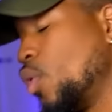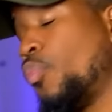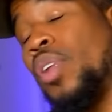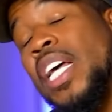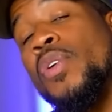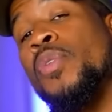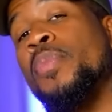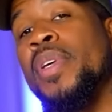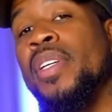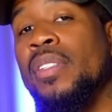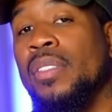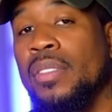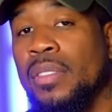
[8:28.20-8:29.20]
wanna play with
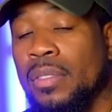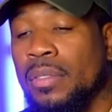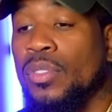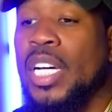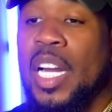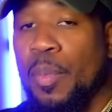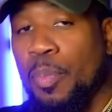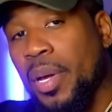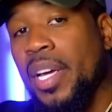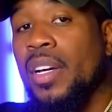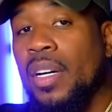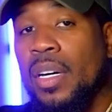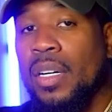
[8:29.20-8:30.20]
me? You gotta
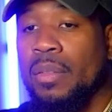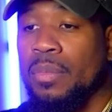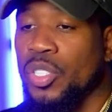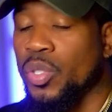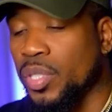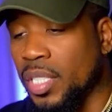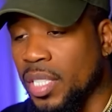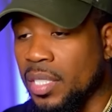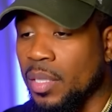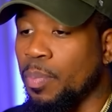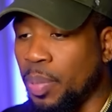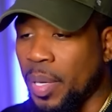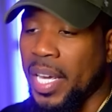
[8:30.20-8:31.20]
pay up, but you need
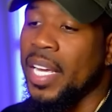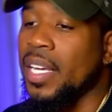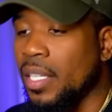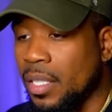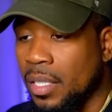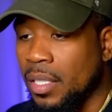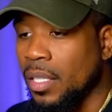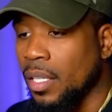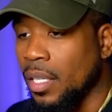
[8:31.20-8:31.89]
to pay